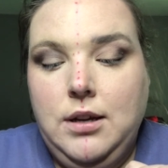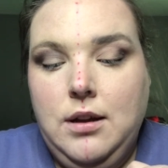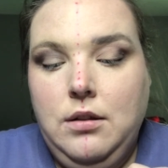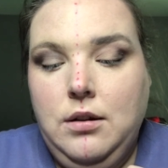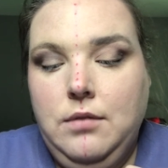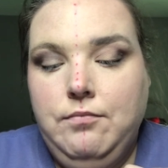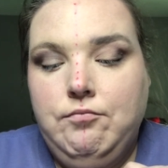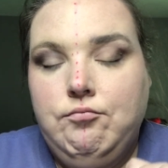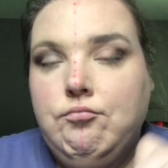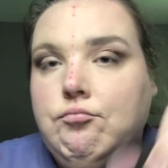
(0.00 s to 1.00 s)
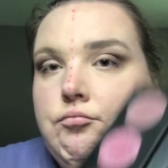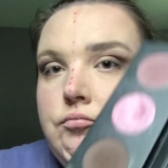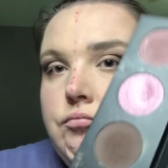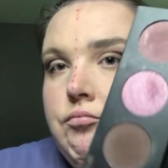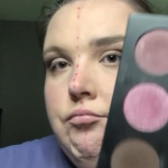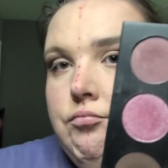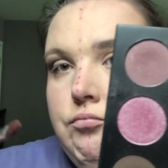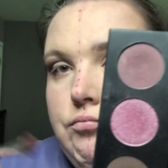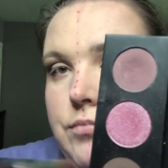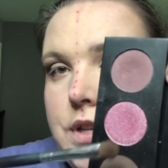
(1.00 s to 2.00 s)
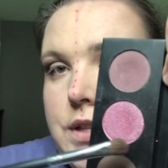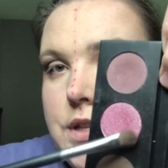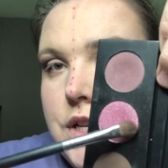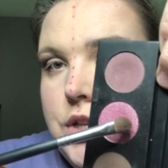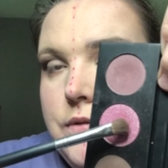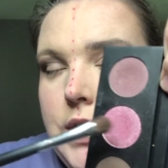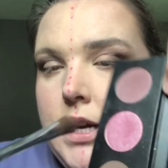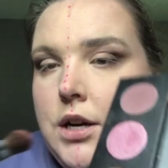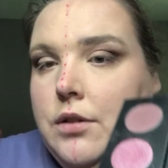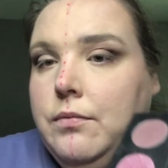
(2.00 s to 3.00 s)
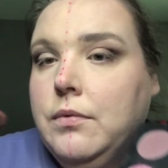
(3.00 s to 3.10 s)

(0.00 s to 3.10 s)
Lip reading: color, this color right here,